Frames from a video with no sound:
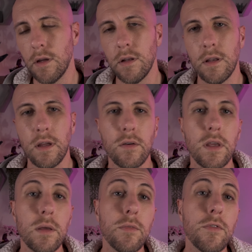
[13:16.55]
Now
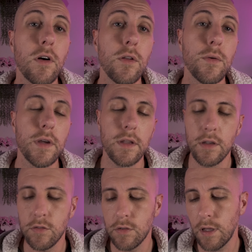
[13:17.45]
keep following
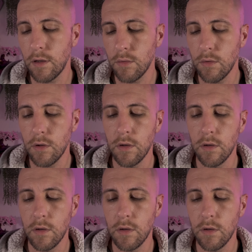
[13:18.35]
this sound.